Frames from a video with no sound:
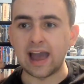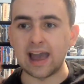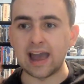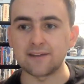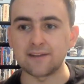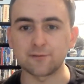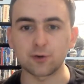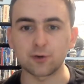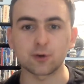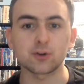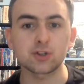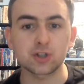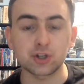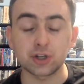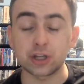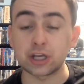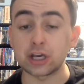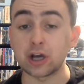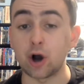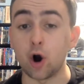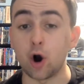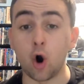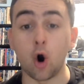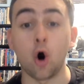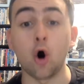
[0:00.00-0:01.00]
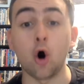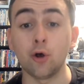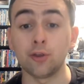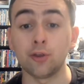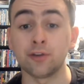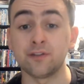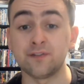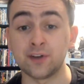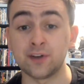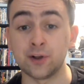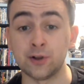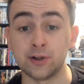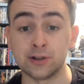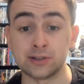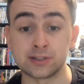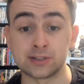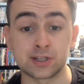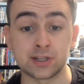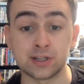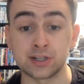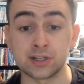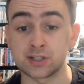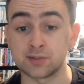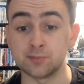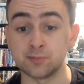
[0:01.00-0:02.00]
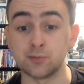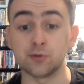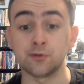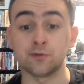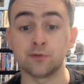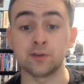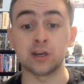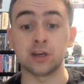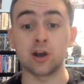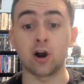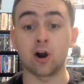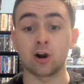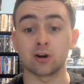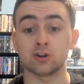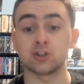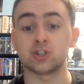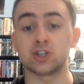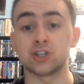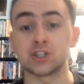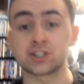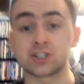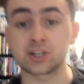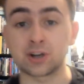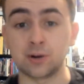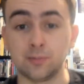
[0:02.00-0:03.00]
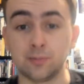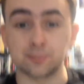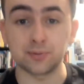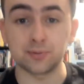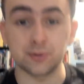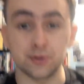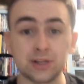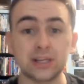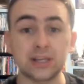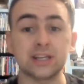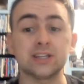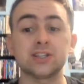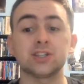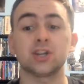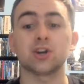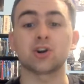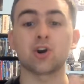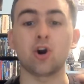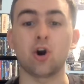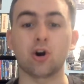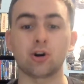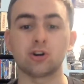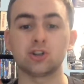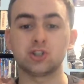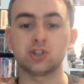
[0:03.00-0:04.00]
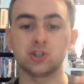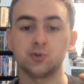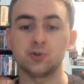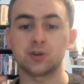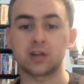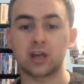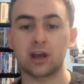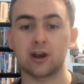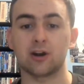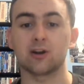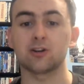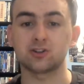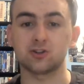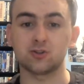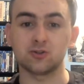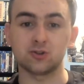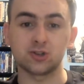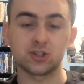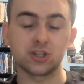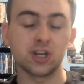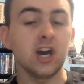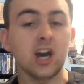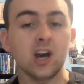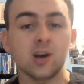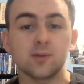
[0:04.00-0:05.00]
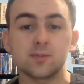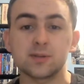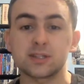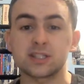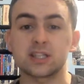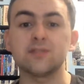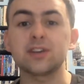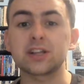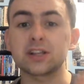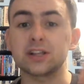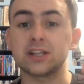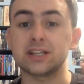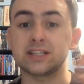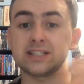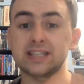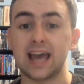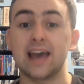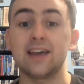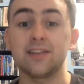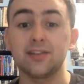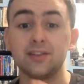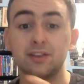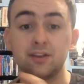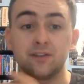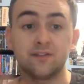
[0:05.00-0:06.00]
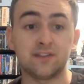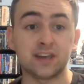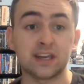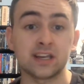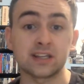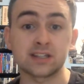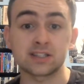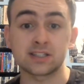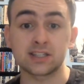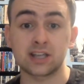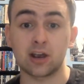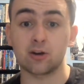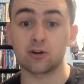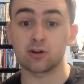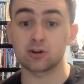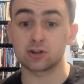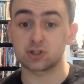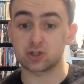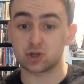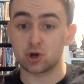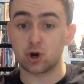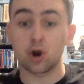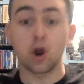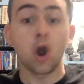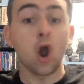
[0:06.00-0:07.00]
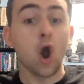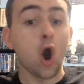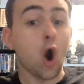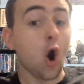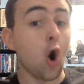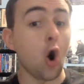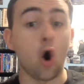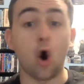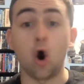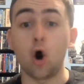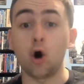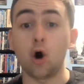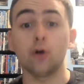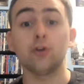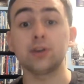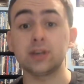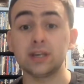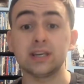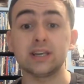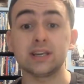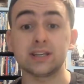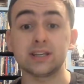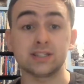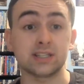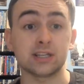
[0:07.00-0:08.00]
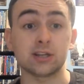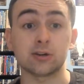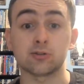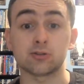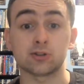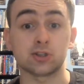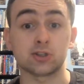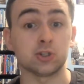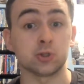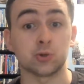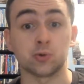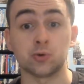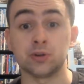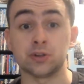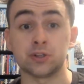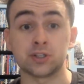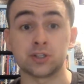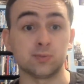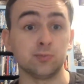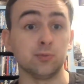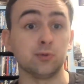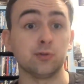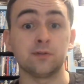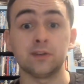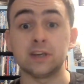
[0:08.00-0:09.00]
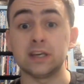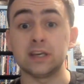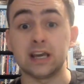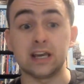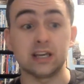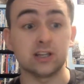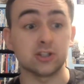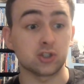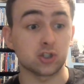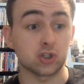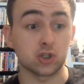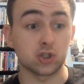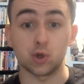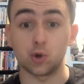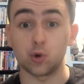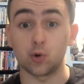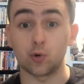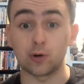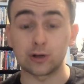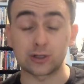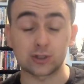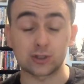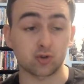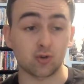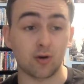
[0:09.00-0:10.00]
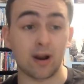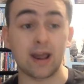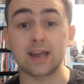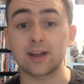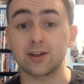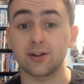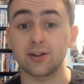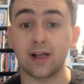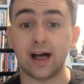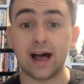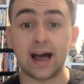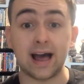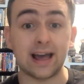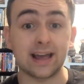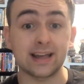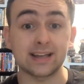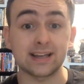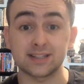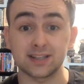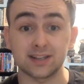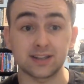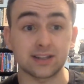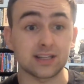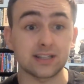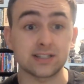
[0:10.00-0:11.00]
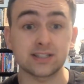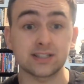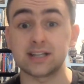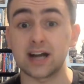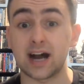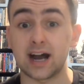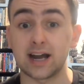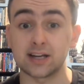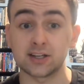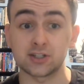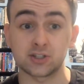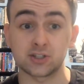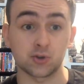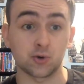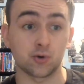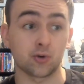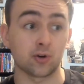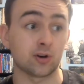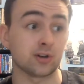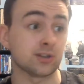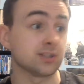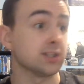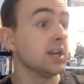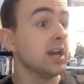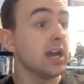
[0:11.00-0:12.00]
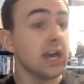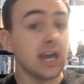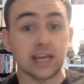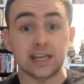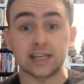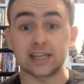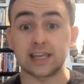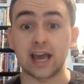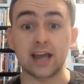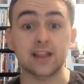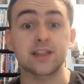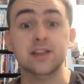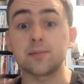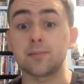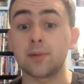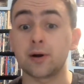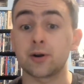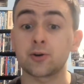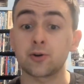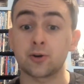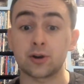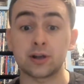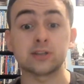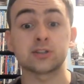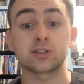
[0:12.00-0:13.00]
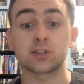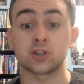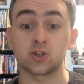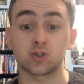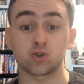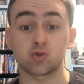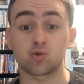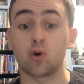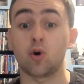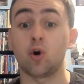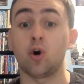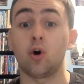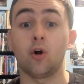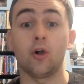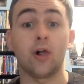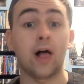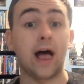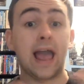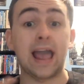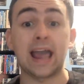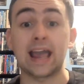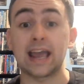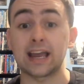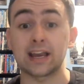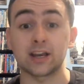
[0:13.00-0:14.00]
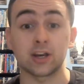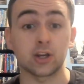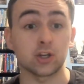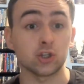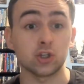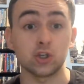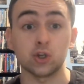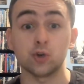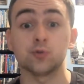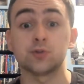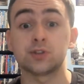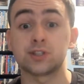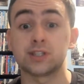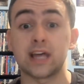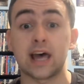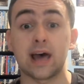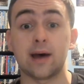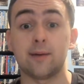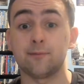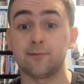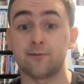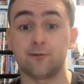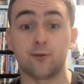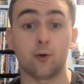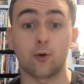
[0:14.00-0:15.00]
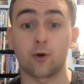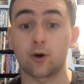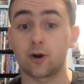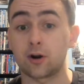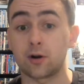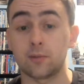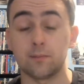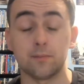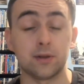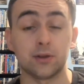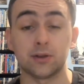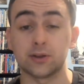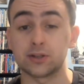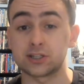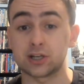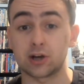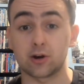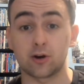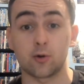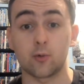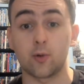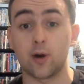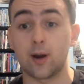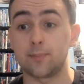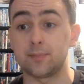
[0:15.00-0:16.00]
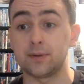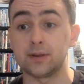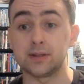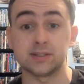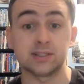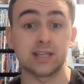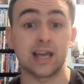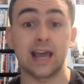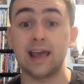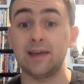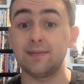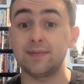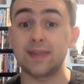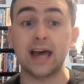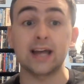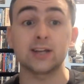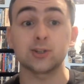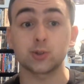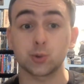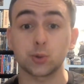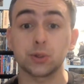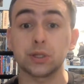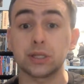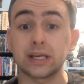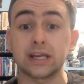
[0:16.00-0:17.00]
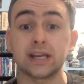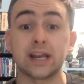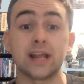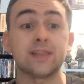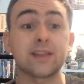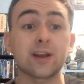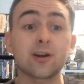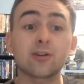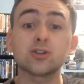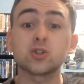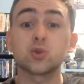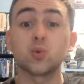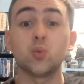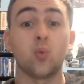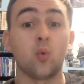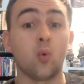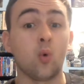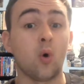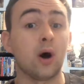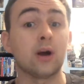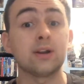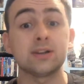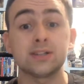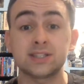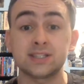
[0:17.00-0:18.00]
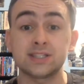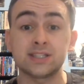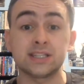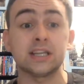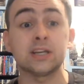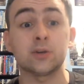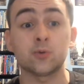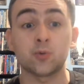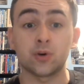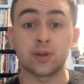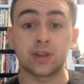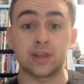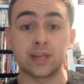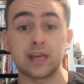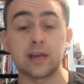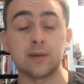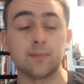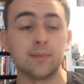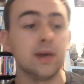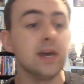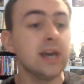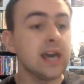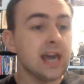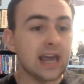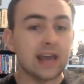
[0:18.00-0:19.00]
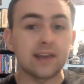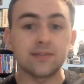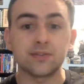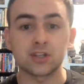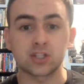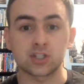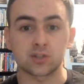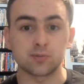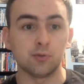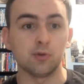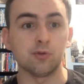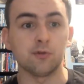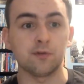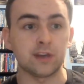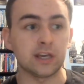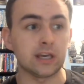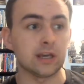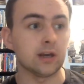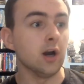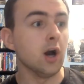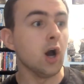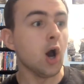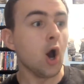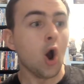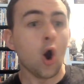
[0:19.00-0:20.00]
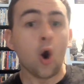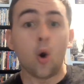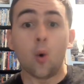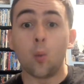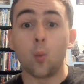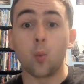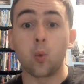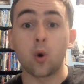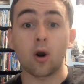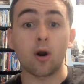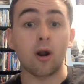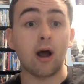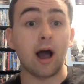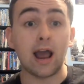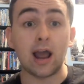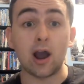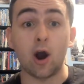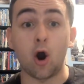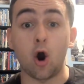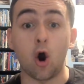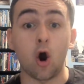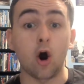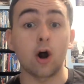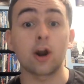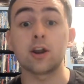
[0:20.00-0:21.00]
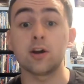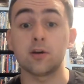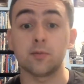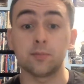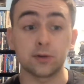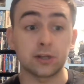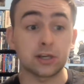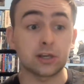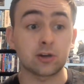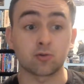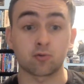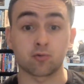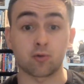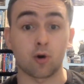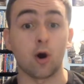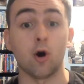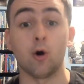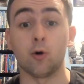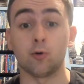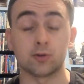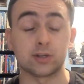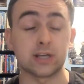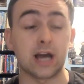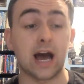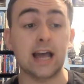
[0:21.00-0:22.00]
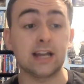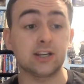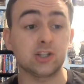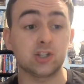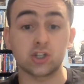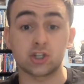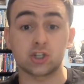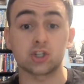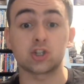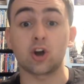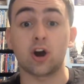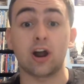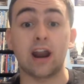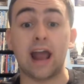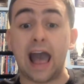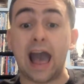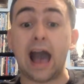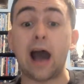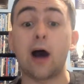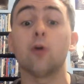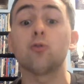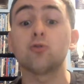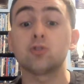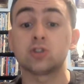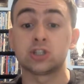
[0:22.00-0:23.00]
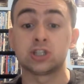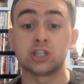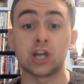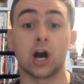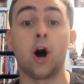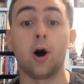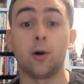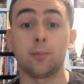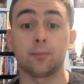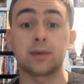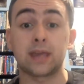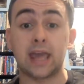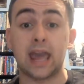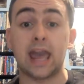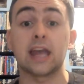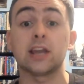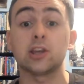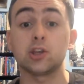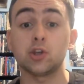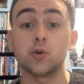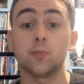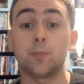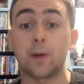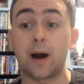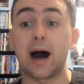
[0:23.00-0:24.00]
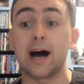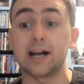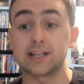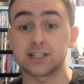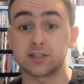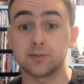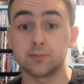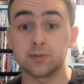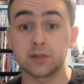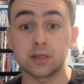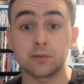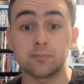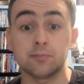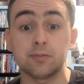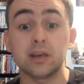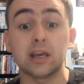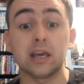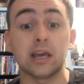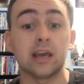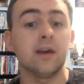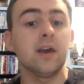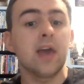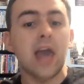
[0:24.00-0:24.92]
And virtually all the villains in this movie are just complete cartoon characters, specifically Ted Levine's character. All he is here to do in this movie is to tranquilize these dinosaurs, get them under his control, and use them for military weapons. And that's really it. And there is one scene with him in this movie where I audibly groaned. I just thought, how dumb can you possibly be?